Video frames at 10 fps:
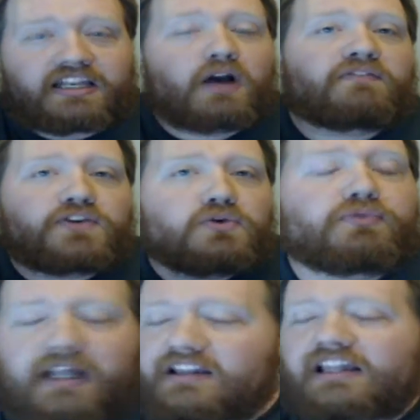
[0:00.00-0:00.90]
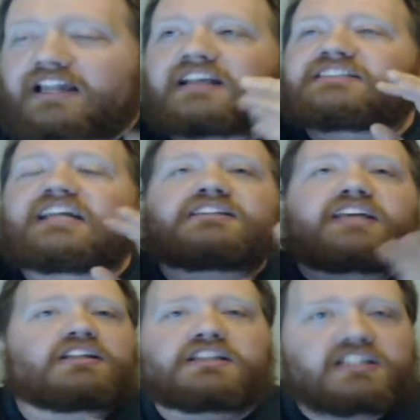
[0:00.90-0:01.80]
Now, that's not
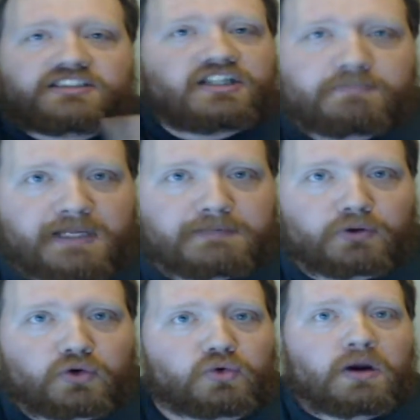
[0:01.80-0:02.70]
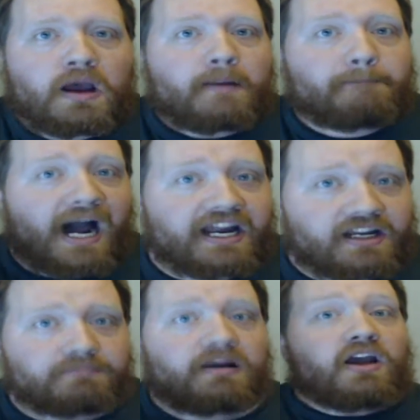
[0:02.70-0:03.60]
telling this to the people who buy
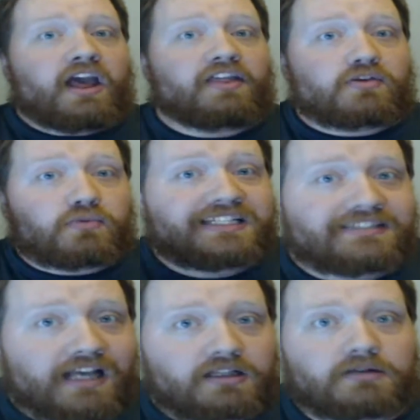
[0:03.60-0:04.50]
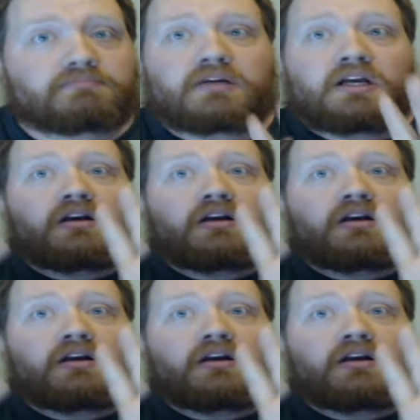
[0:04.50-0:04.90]
them and then resell them